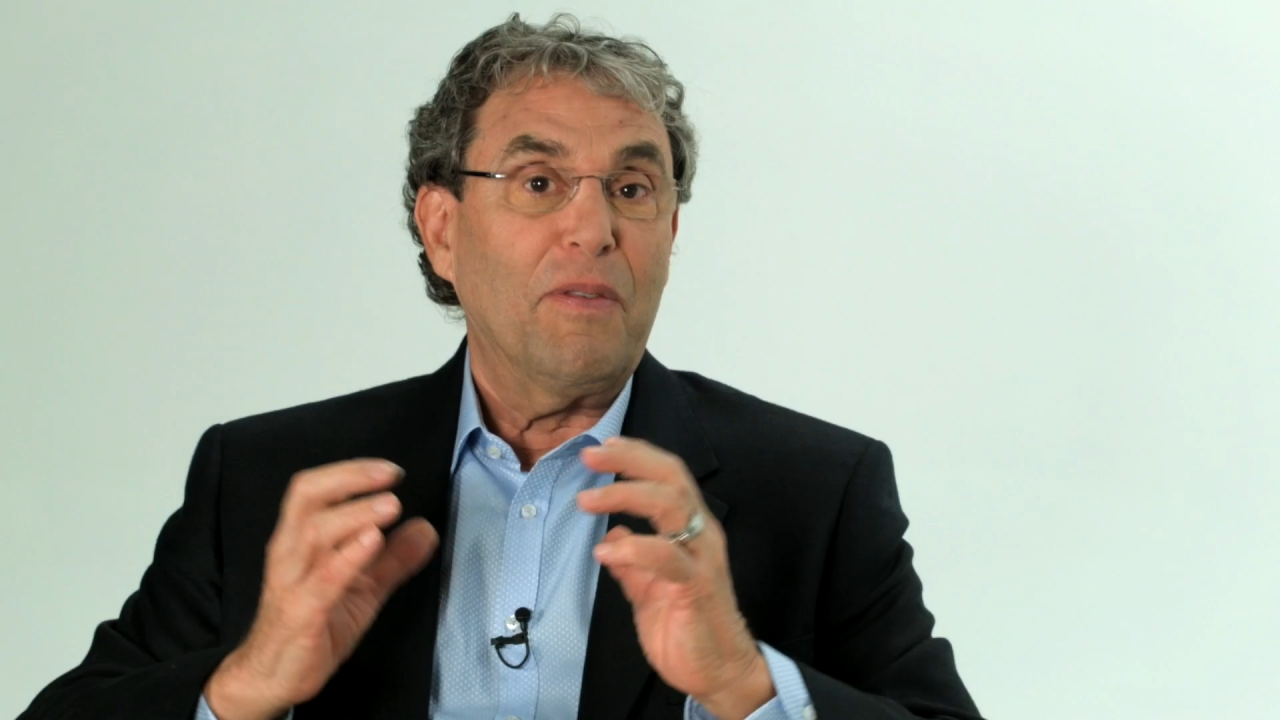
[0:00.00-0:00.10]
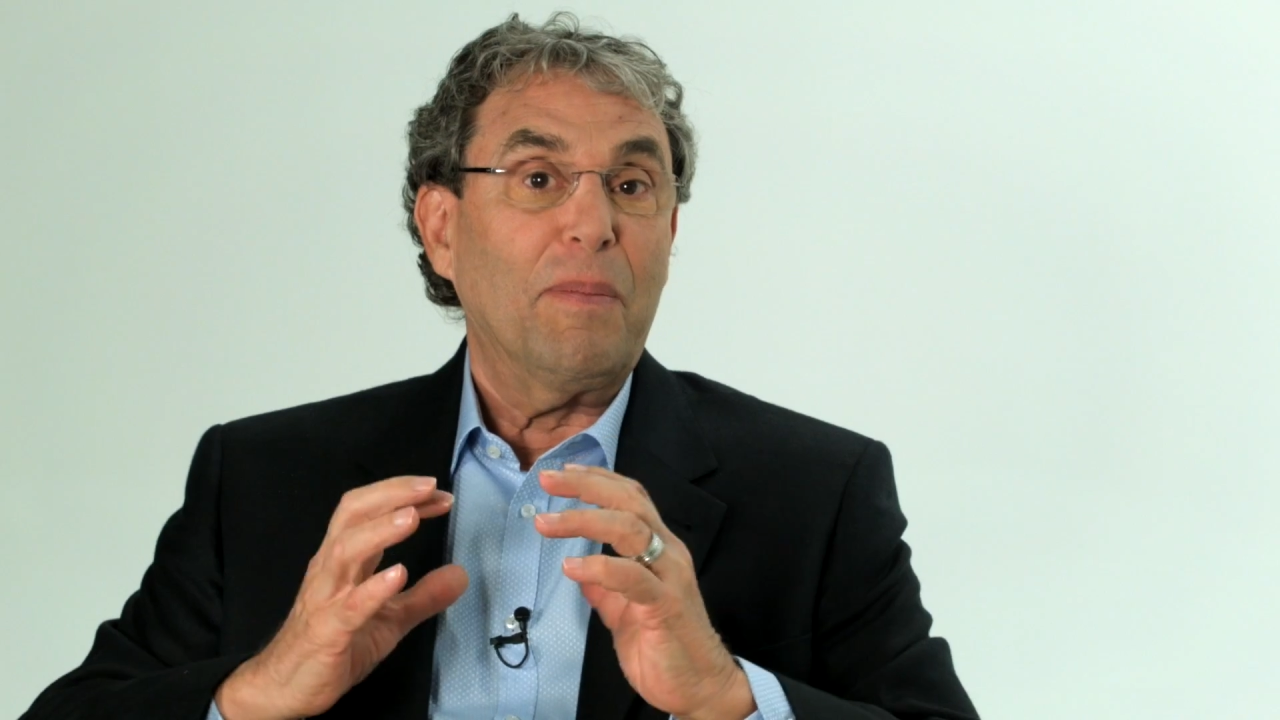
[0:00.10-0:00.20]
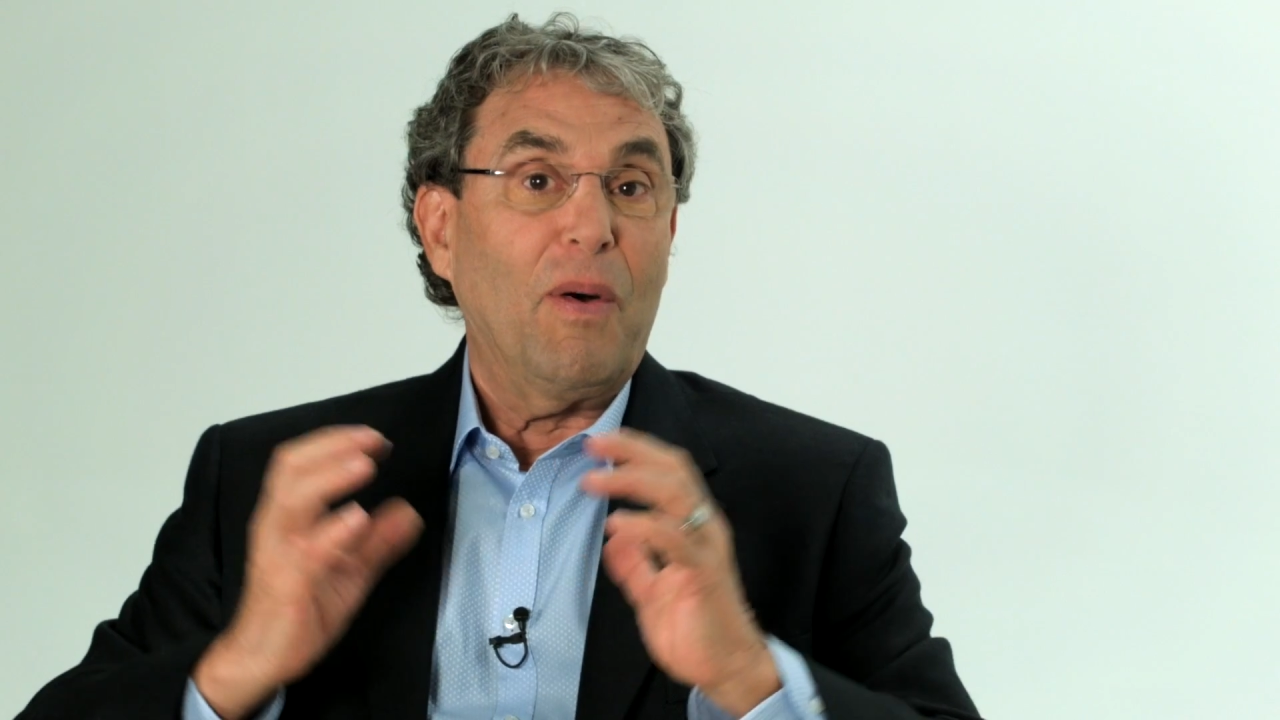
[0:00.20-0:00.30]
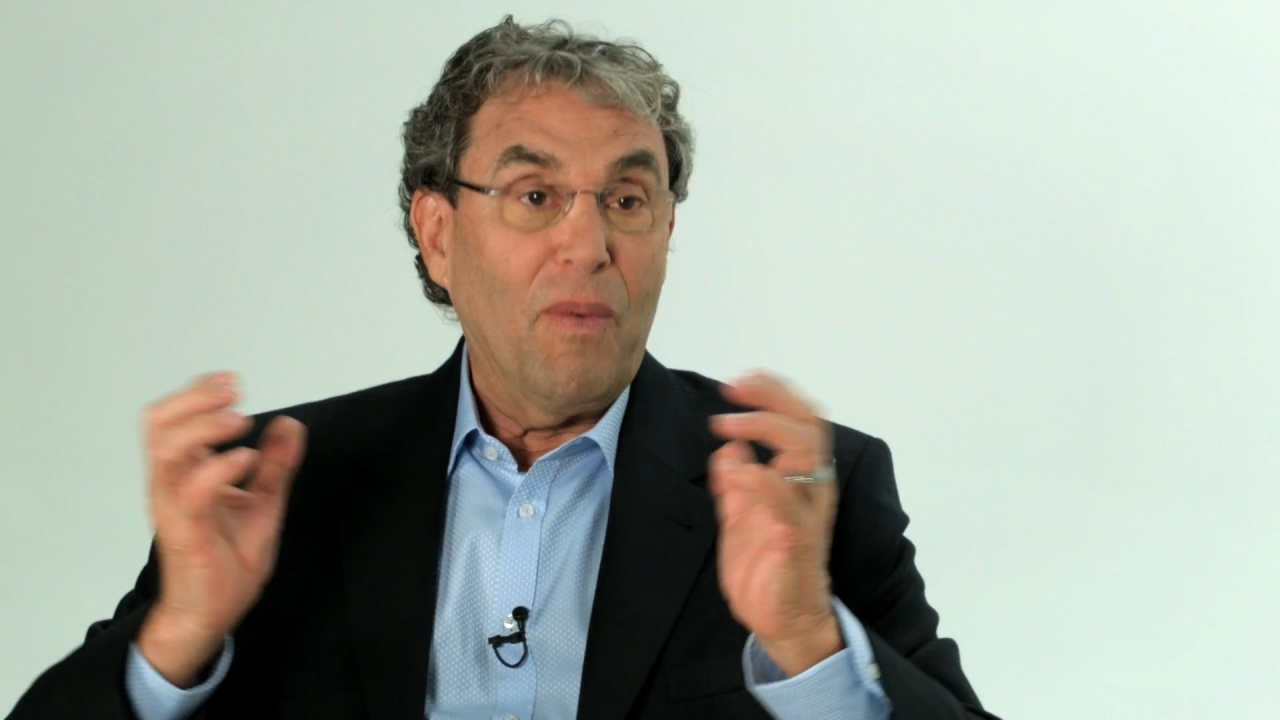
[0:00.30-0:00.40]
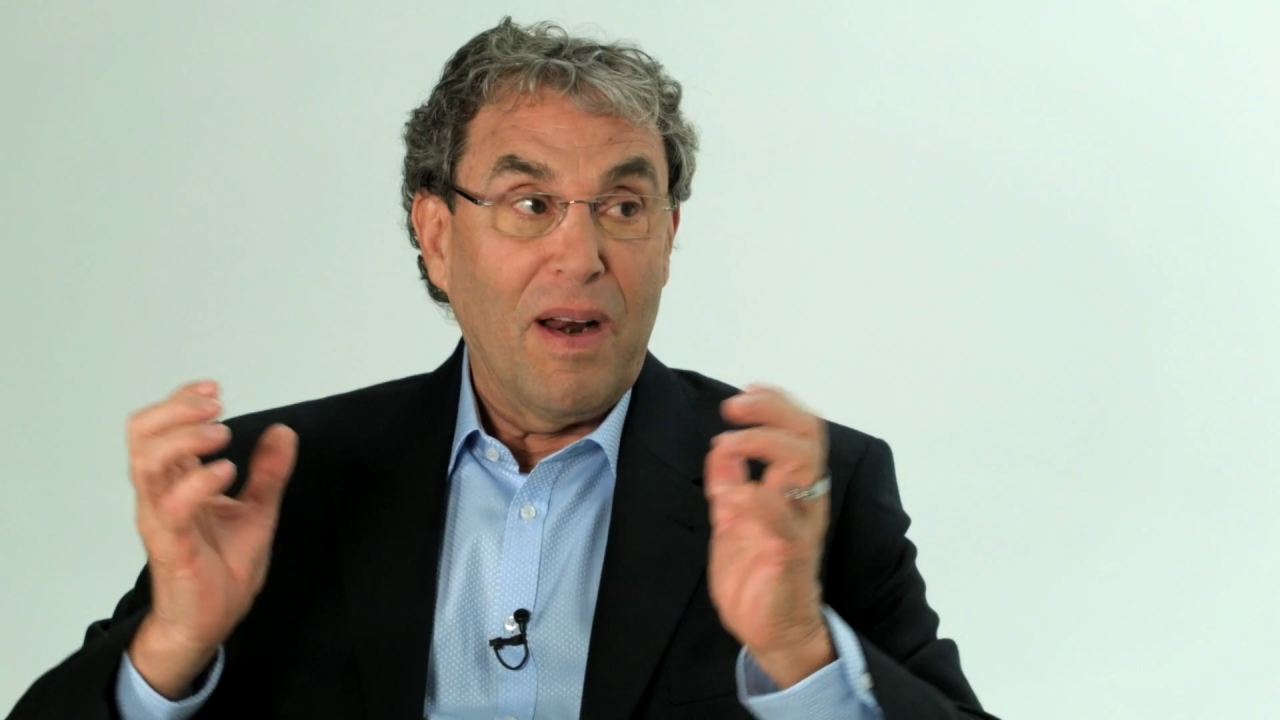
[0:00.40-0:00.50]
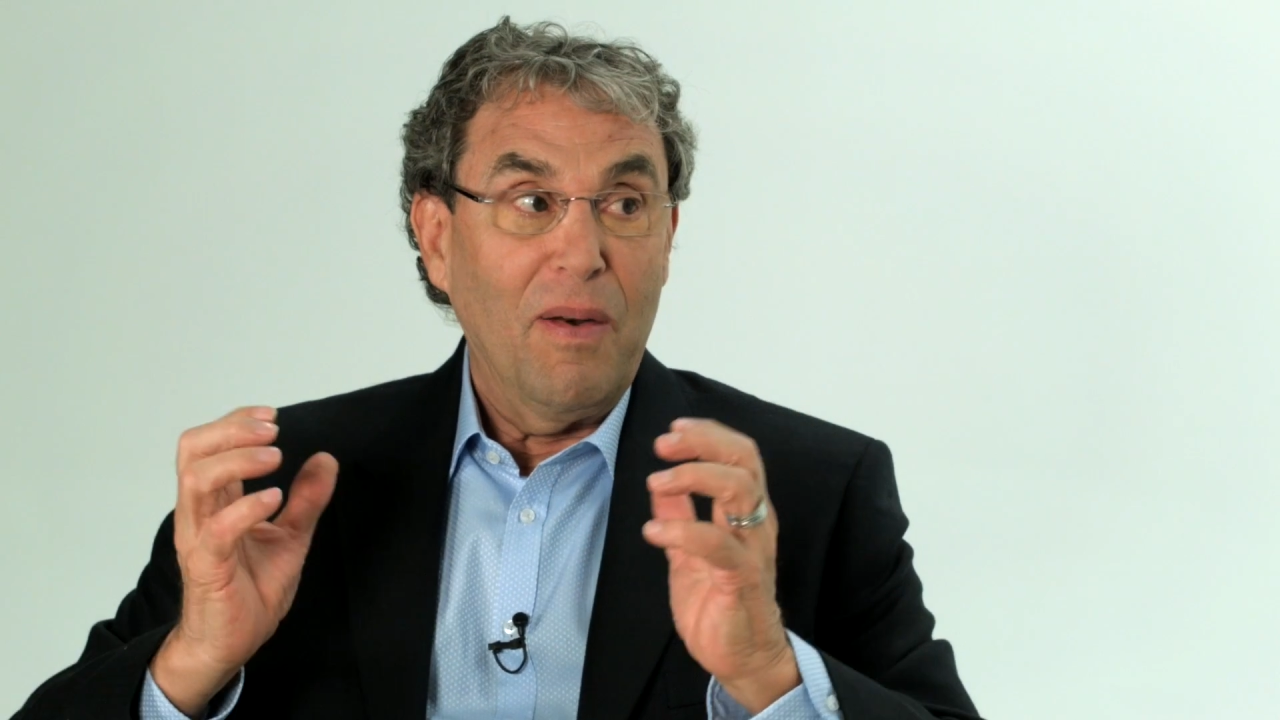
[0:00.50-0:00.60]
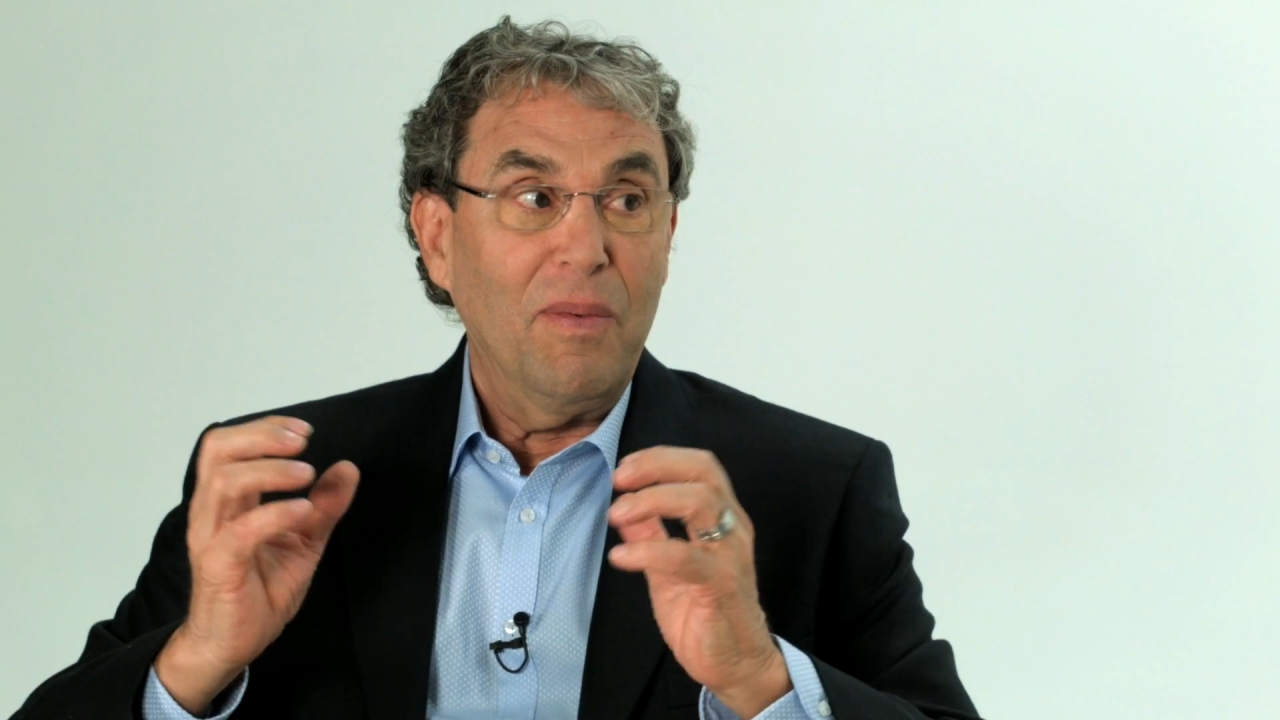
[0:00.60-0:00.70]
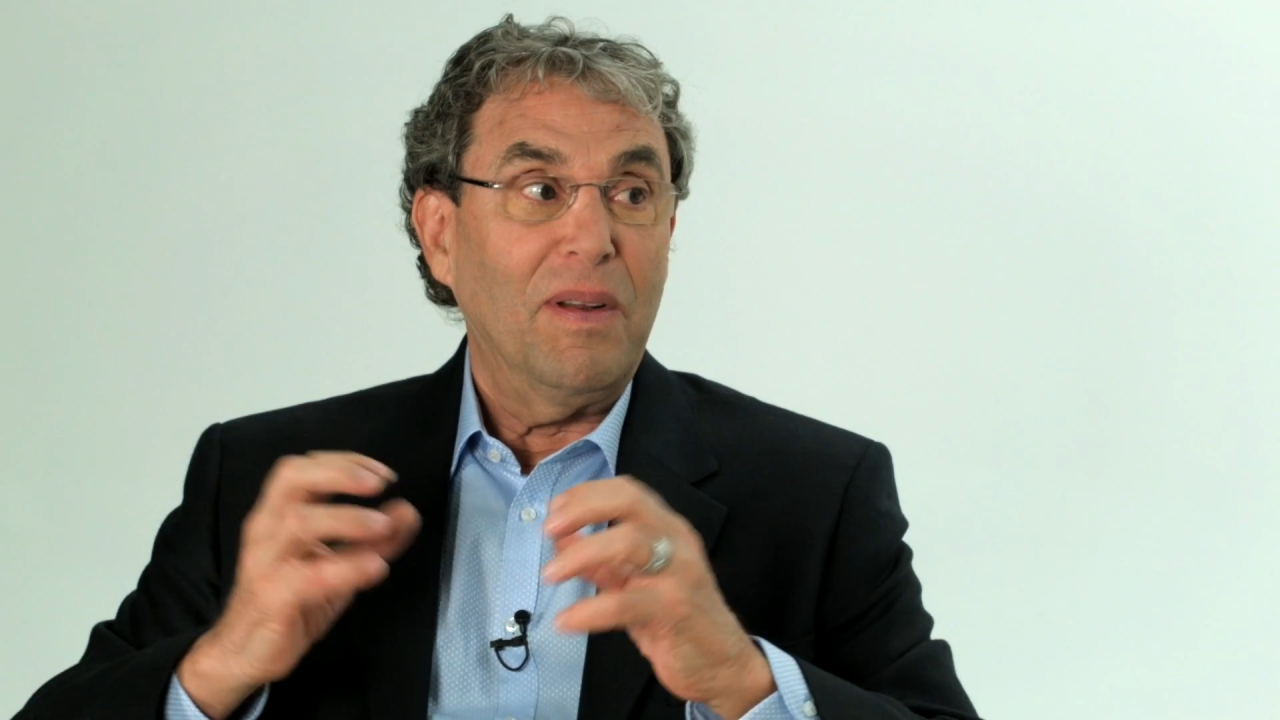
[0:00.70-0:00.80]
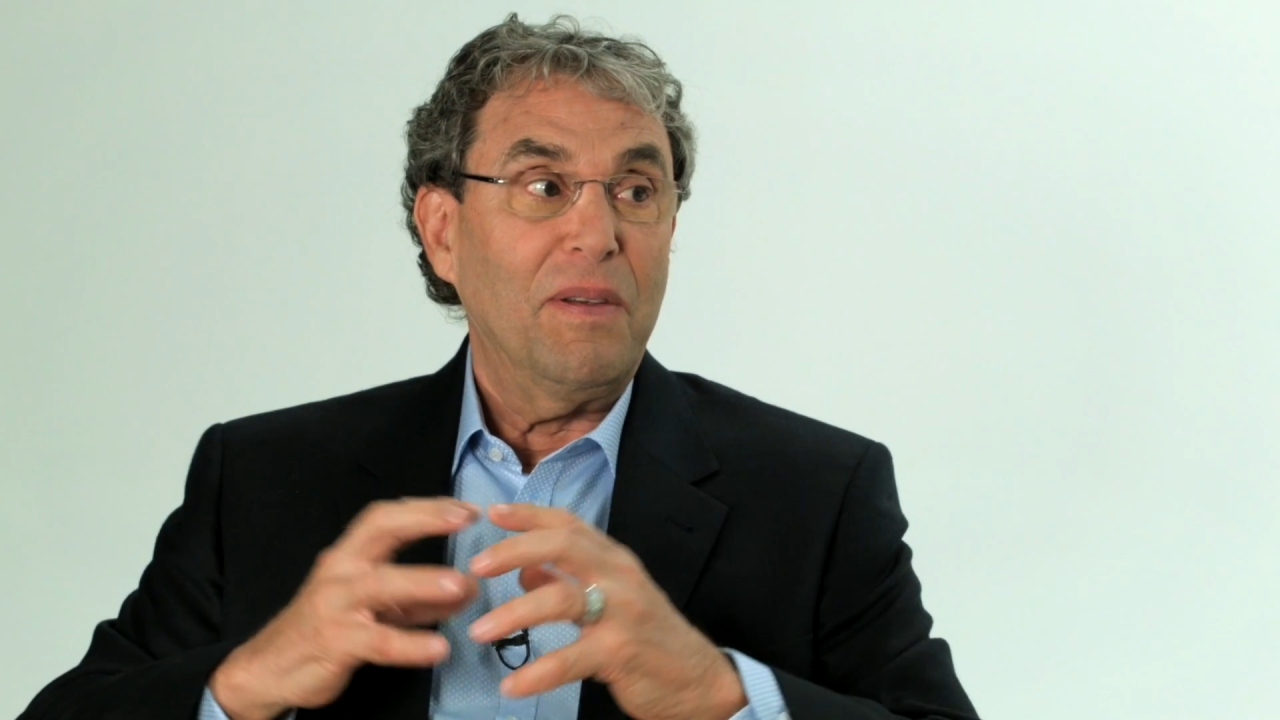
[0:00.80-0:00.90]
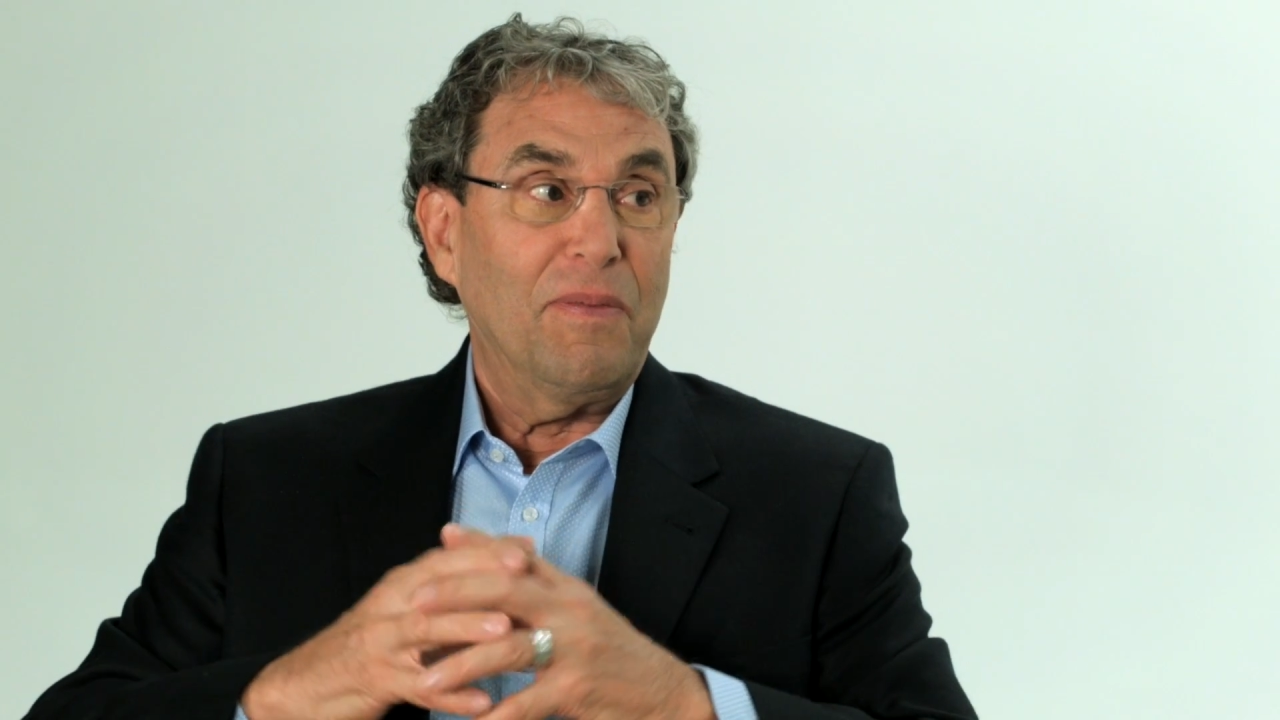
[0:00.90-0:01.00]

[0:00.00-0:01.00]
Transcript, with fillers: about what I really